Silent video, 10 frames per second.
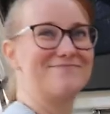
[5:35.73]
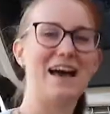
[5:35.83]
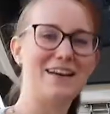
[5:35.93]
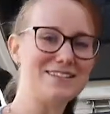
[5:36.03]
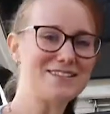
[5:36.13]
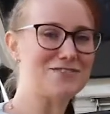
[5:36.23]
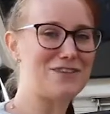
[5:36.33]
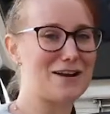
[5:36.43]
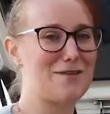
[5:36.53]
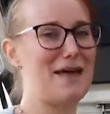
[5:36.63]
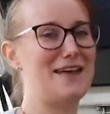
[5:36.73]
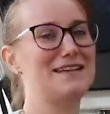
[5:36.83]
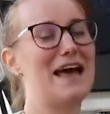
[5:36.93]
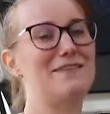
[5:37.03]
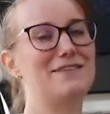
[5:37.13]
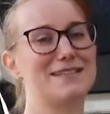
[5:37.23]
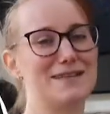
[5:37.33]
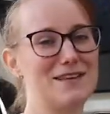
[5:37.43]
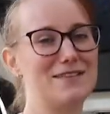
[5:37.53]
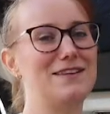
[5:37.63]
I also recommend having
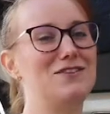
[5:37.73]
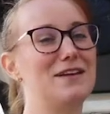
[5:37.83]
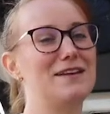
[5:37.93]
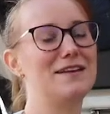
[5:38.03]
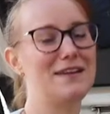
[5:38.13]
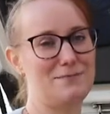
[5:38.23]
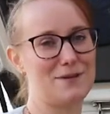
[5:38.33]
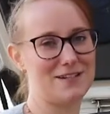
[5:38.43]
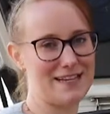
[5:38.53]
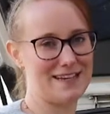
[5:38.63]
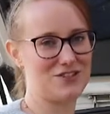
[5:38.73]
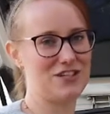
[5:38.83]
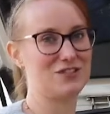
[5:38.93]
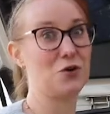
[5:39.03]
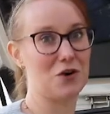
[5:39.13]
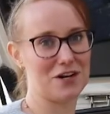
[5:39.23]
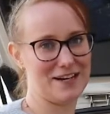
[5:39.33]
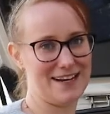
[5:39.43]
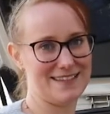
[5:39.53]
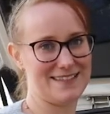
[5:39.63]
something that you can keep your data sheets
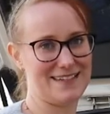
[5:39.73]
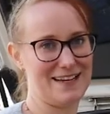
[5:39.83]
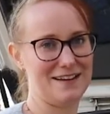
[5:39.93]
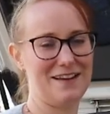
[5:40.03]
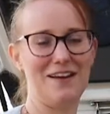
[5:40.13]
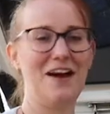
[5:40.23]
organized in.